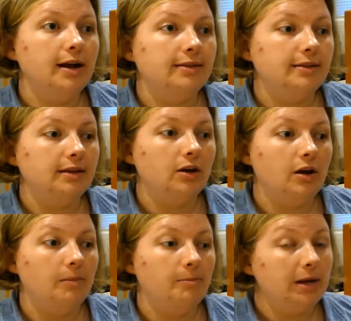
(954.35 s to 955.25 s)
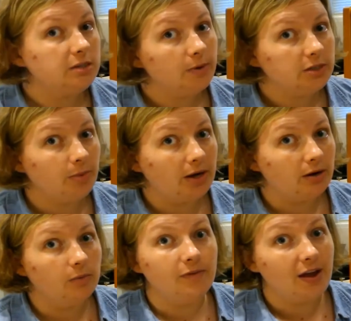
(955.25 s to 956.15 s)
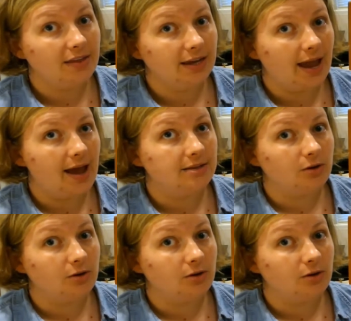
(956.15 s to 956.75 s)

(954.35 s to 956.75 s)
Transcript: and then they got much, much better. We've had the cats.